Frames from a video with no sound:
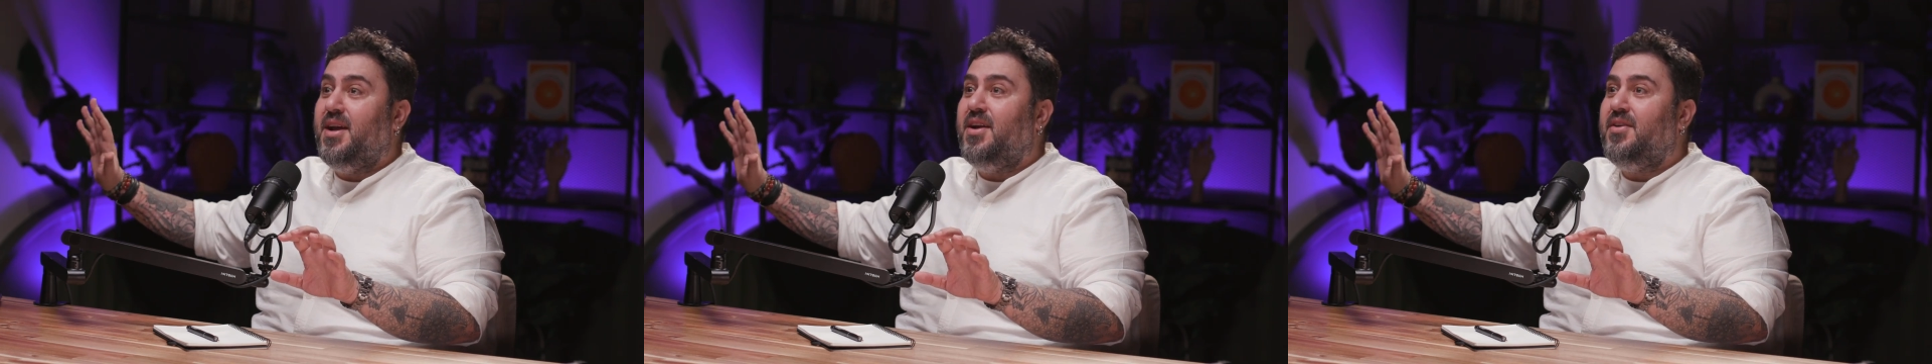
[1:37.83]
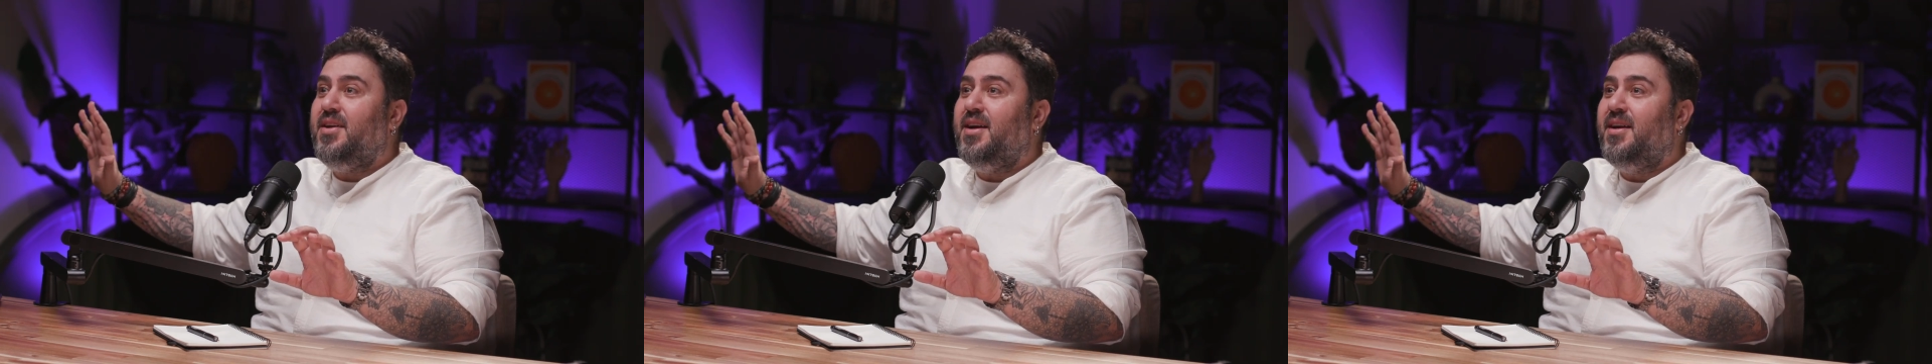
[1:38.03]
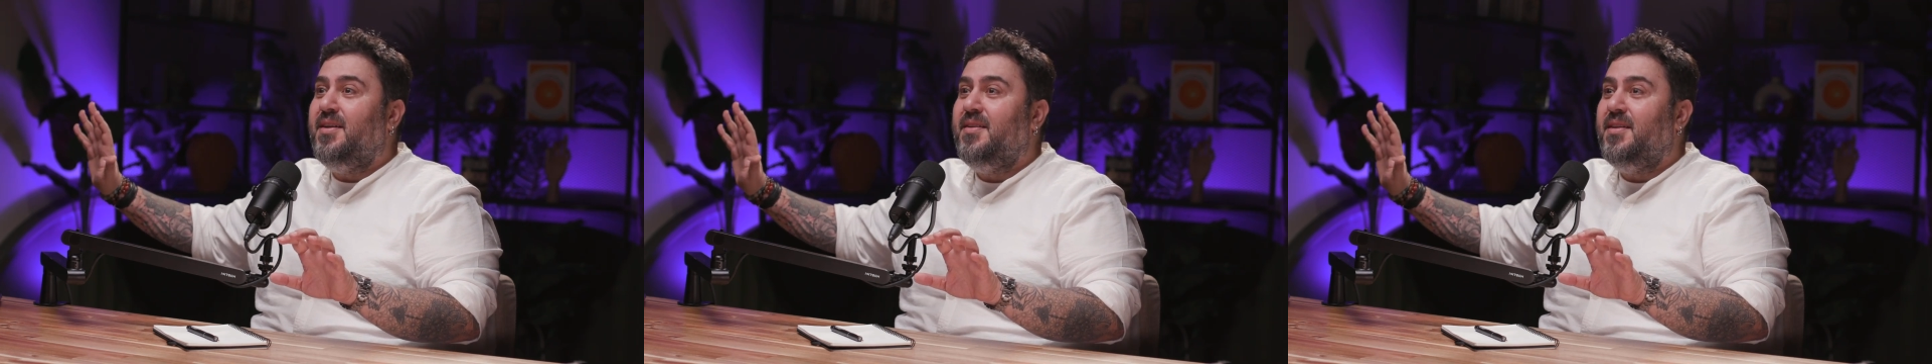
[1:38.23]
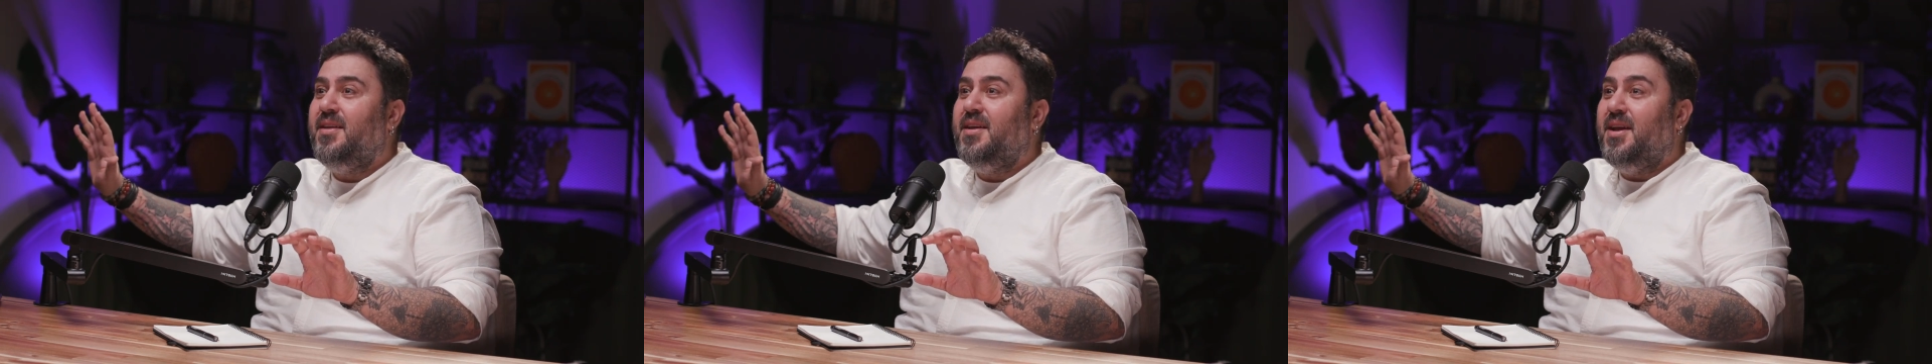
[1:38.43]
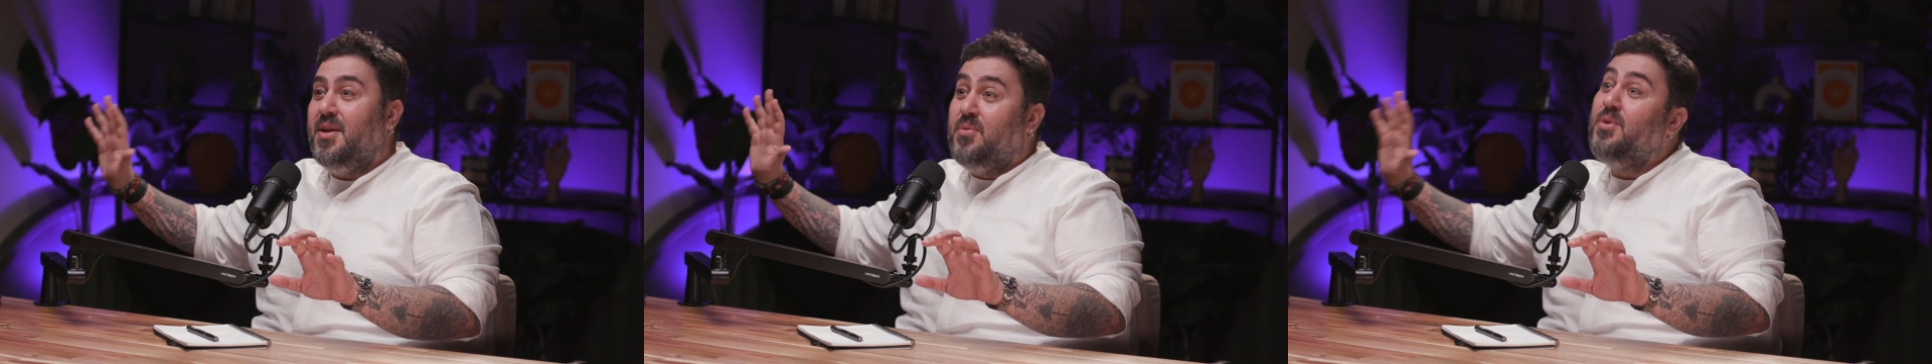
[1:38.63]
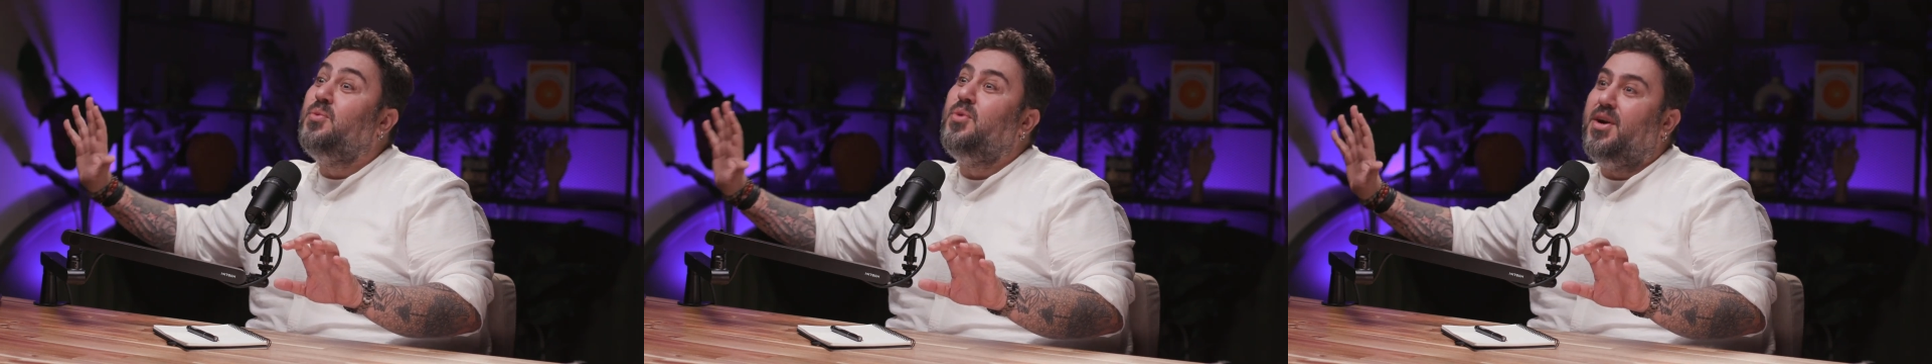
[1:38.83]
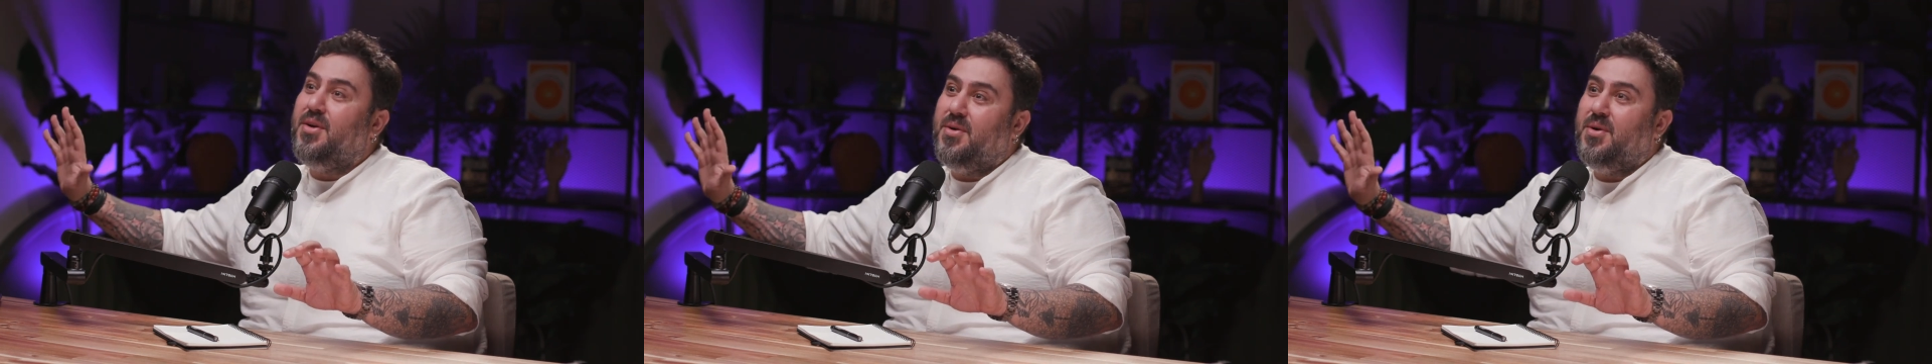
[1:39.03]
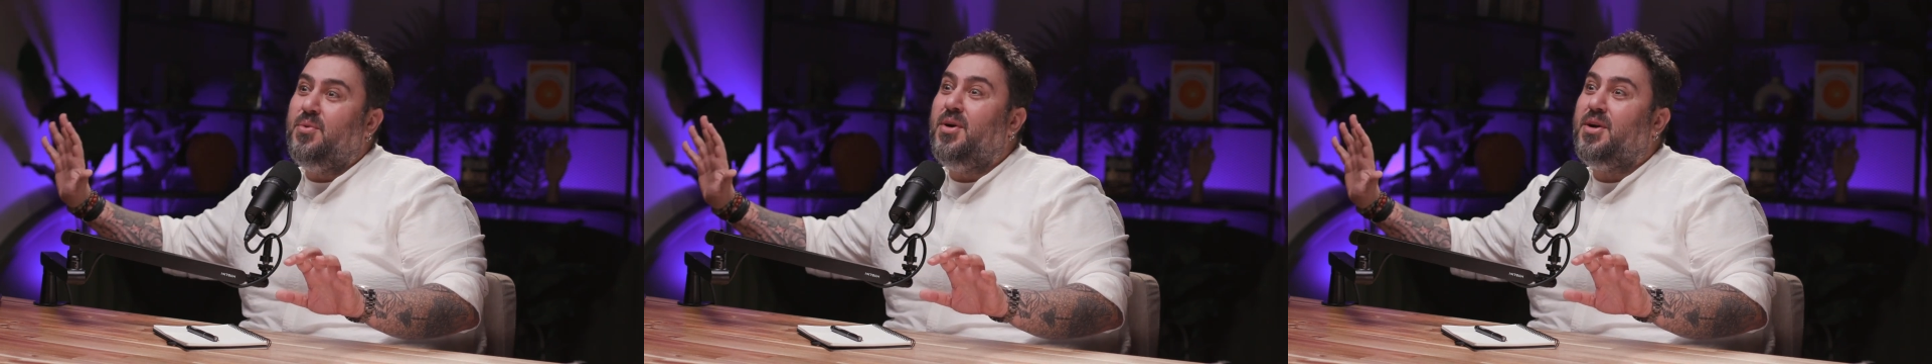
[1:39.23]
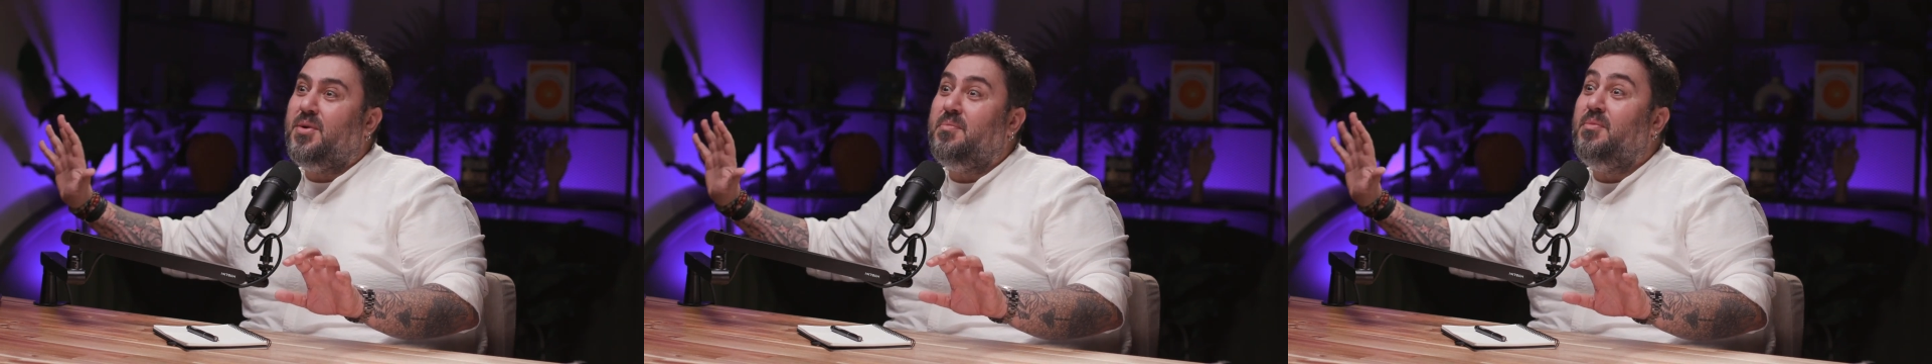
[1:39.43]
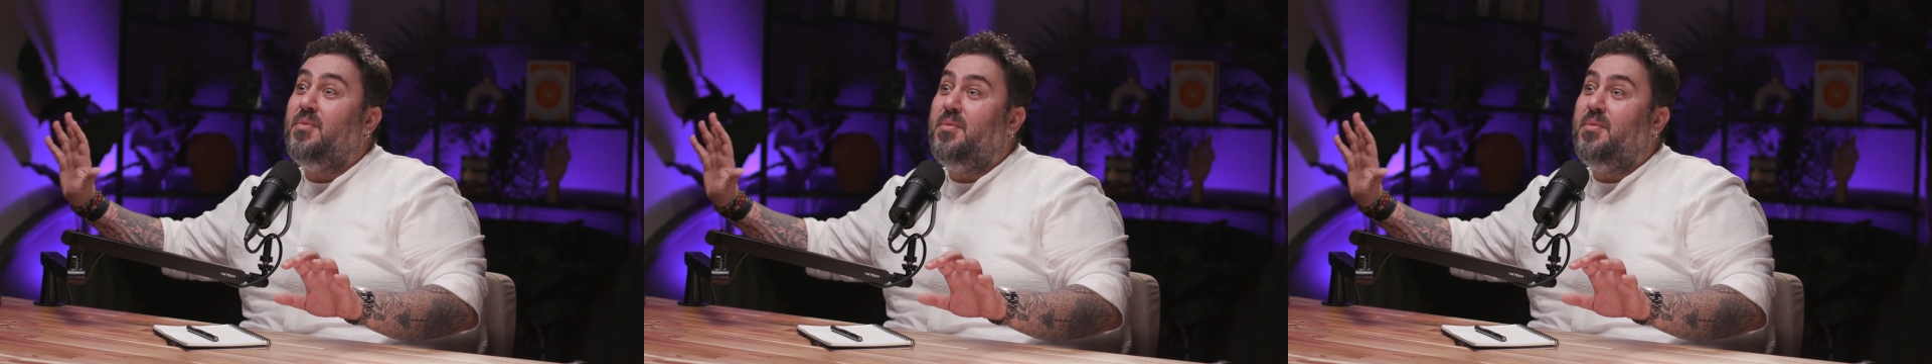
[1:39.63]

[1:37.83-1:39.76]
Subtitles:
area, it would work